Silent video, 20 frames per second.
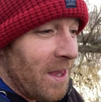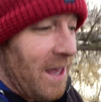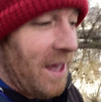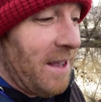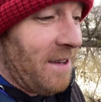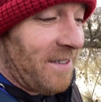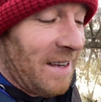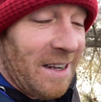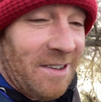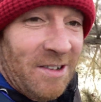
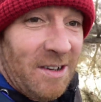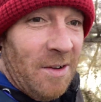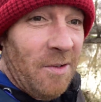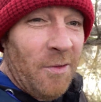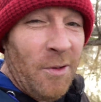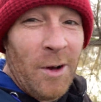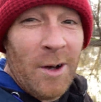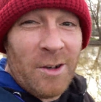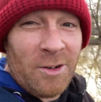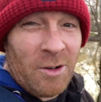It's actually the
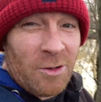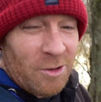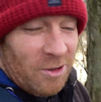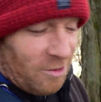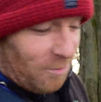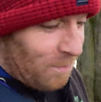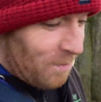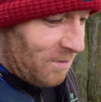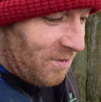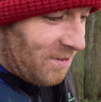first
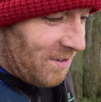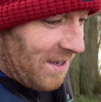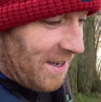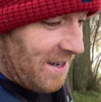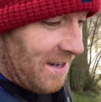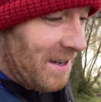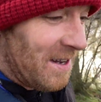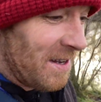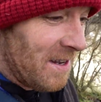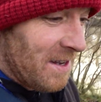Christmas
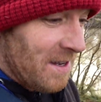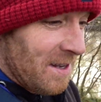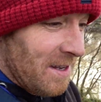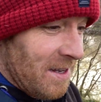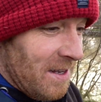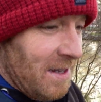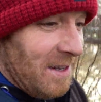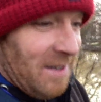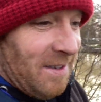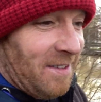in
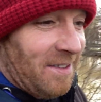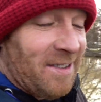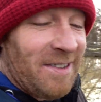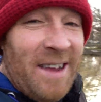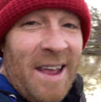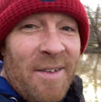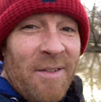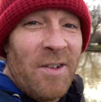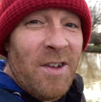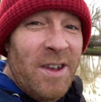
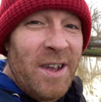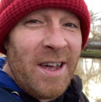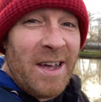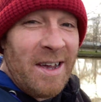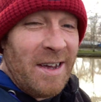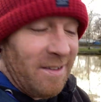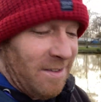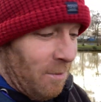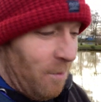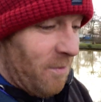seven
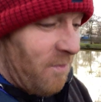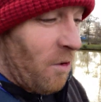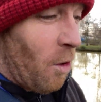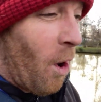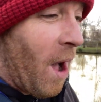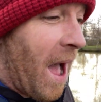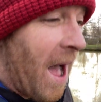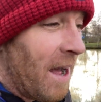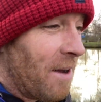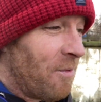years that we've
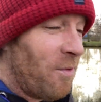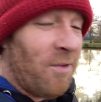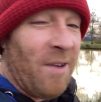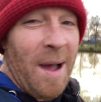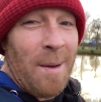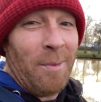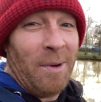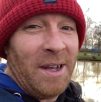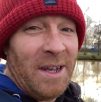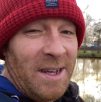not had
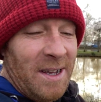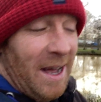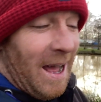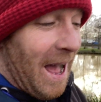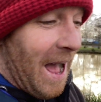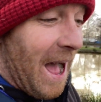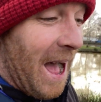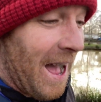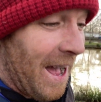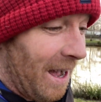family
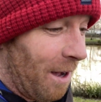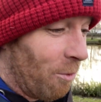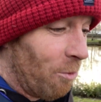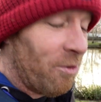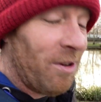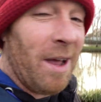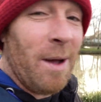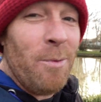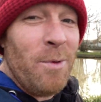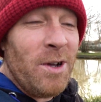at our
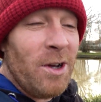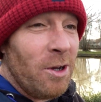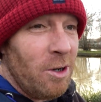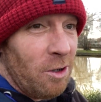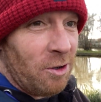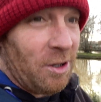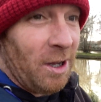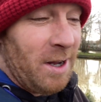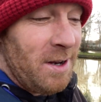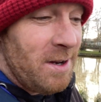house and we could
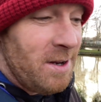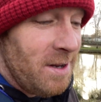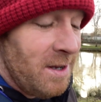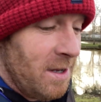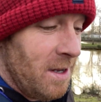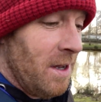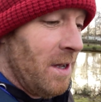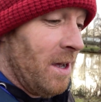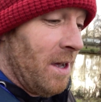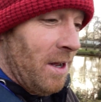have done
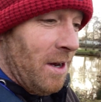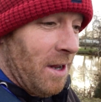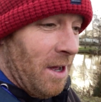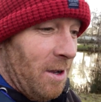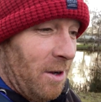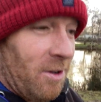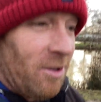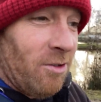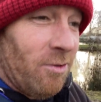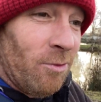you know
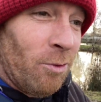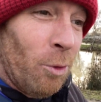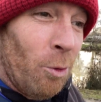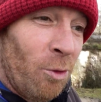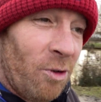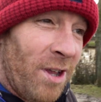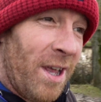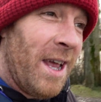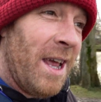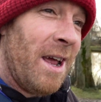because the
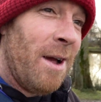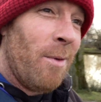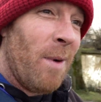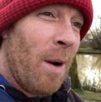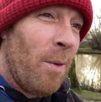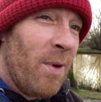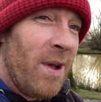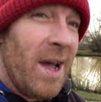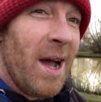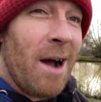rules here
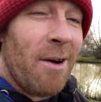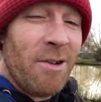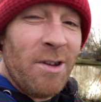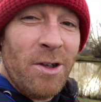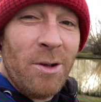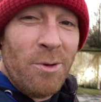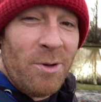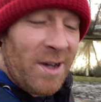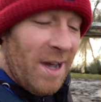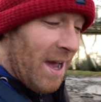where we are in
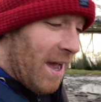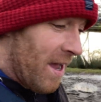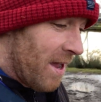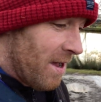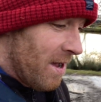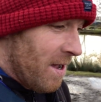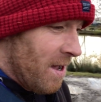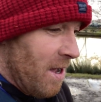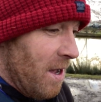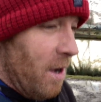the UK
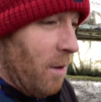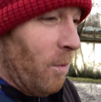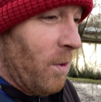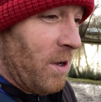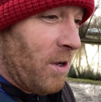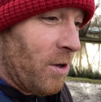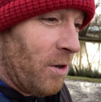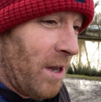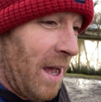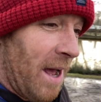we
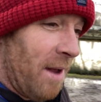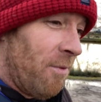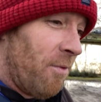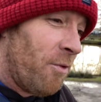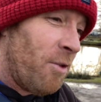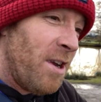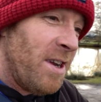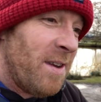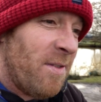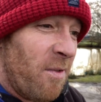could have had
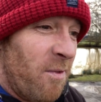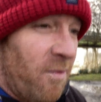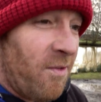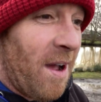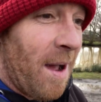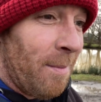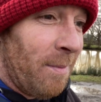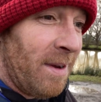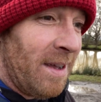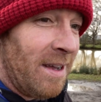three different
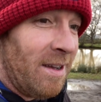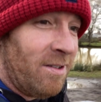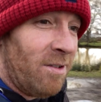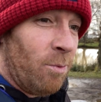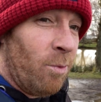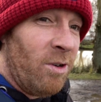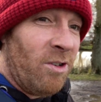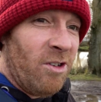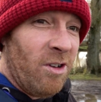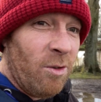families
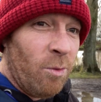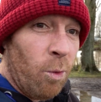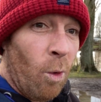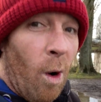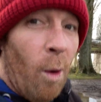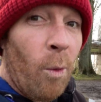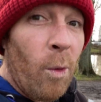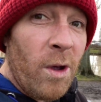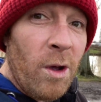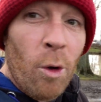which is
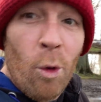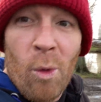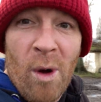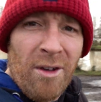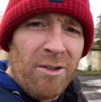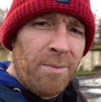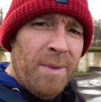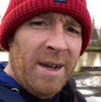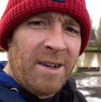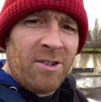what we
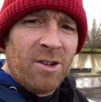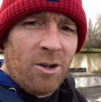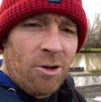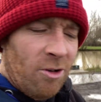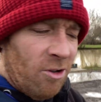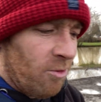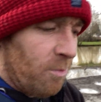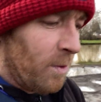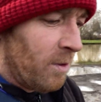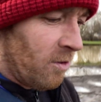always mix at
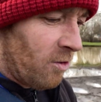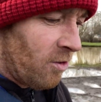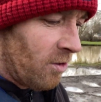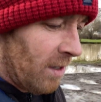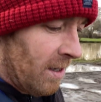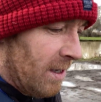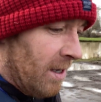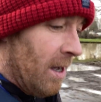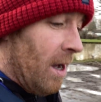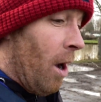Christmas
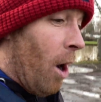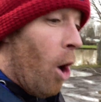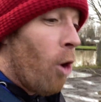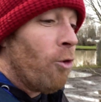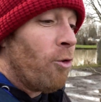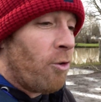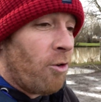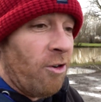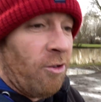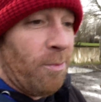
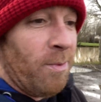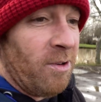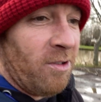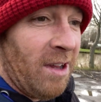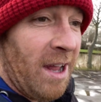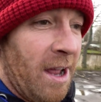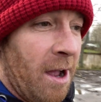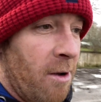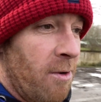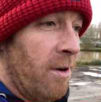on Christmas
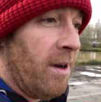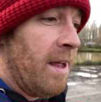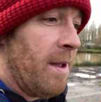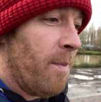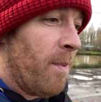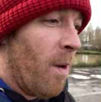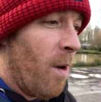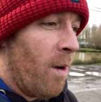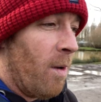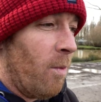day only
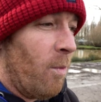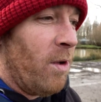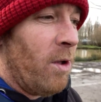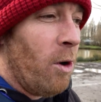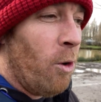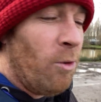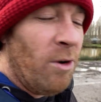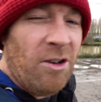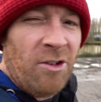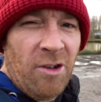but we
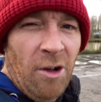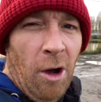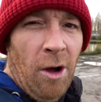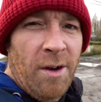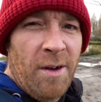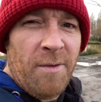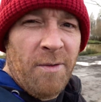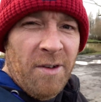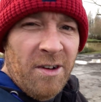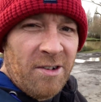all
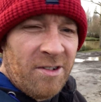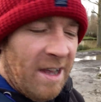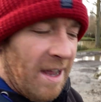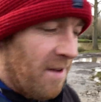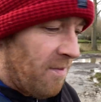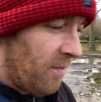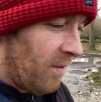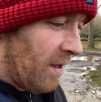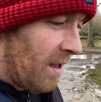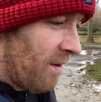decided for the
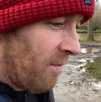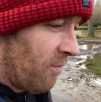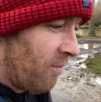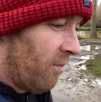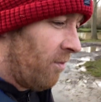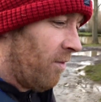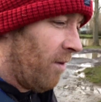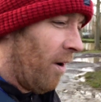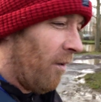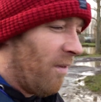safety
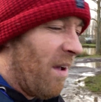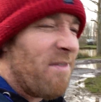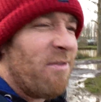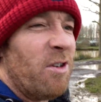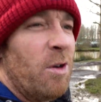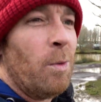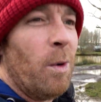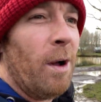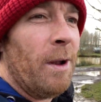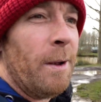for, of
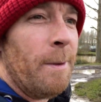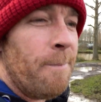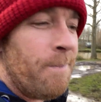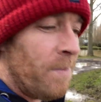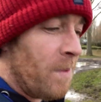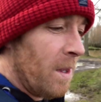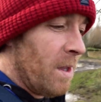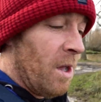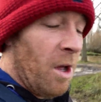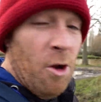everyone
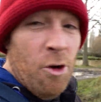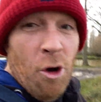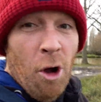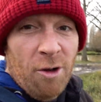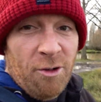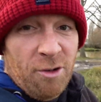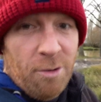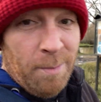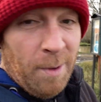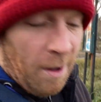
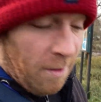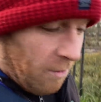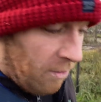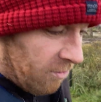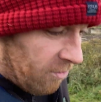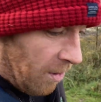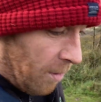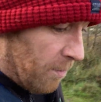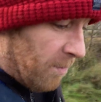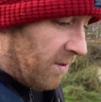not to bother
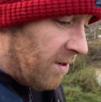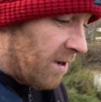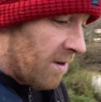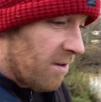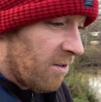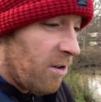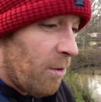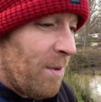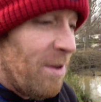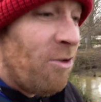so we
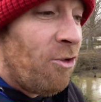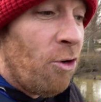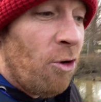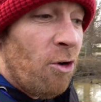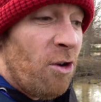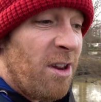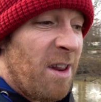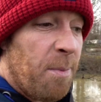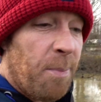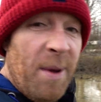didn't so we
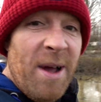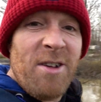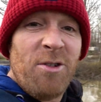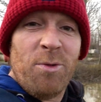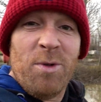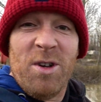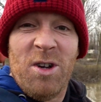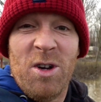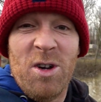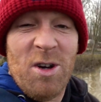enjoyed it the best
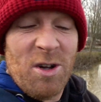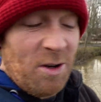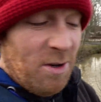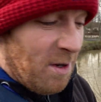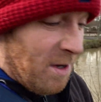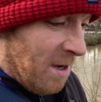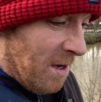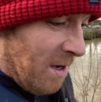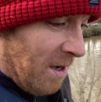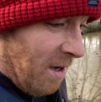we could
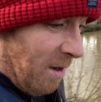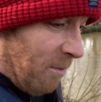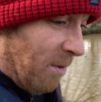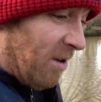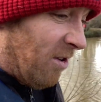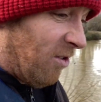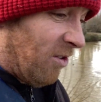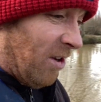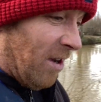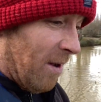
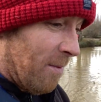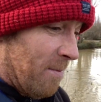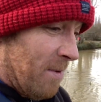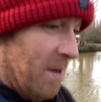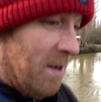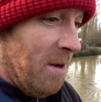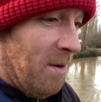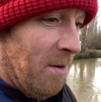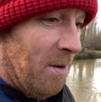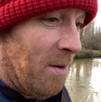which um,
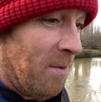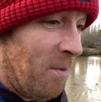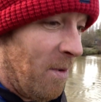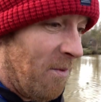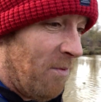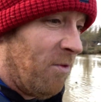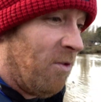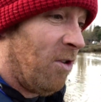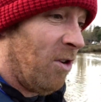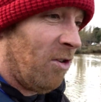
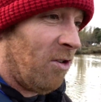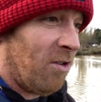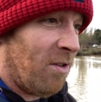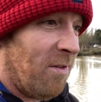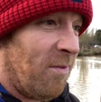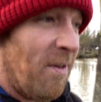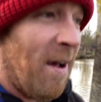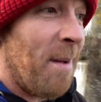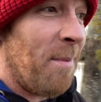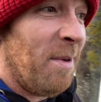with just the
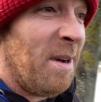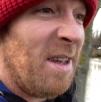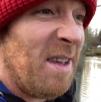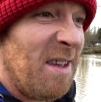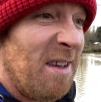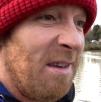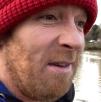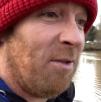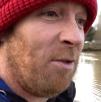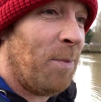family
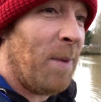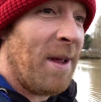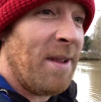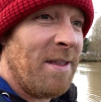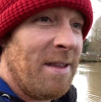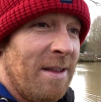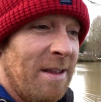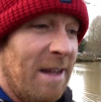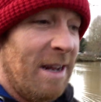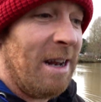you've
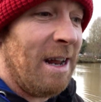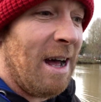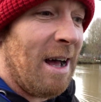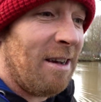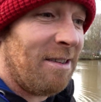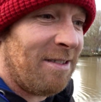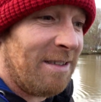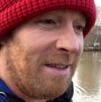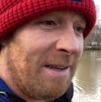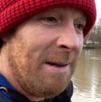spent the
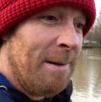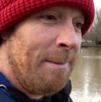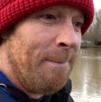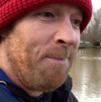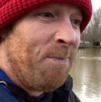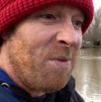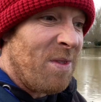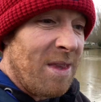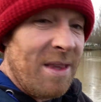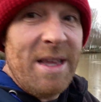last
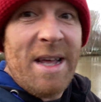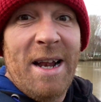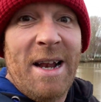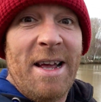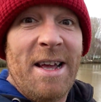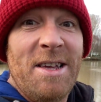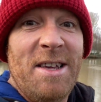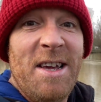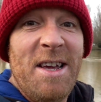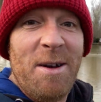nearly
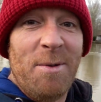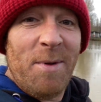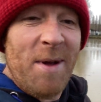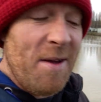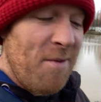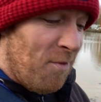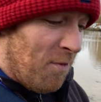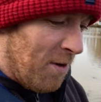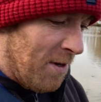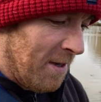a year
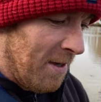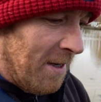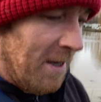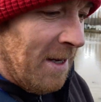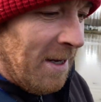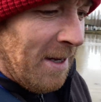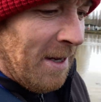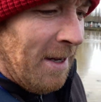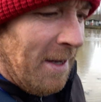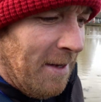with
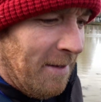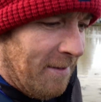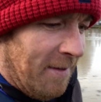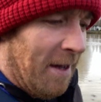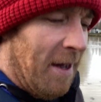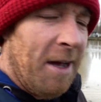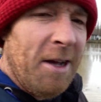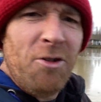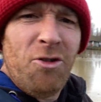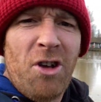is
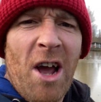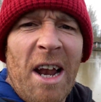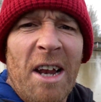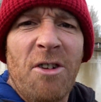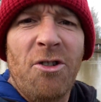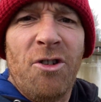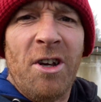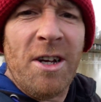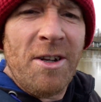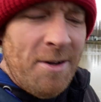uh,
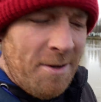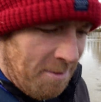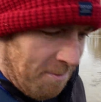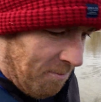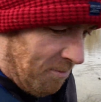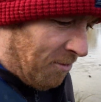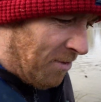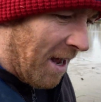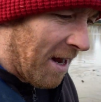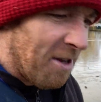challenging
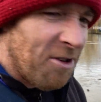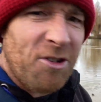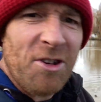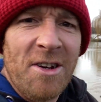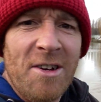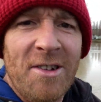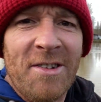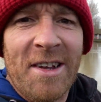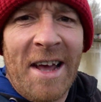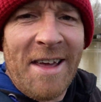challenging
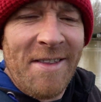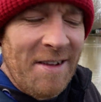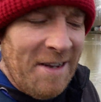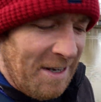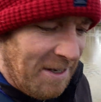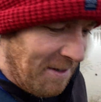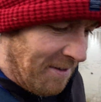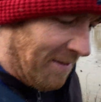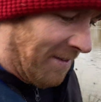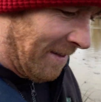to say the
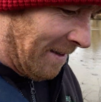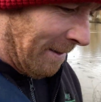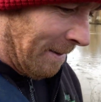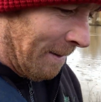least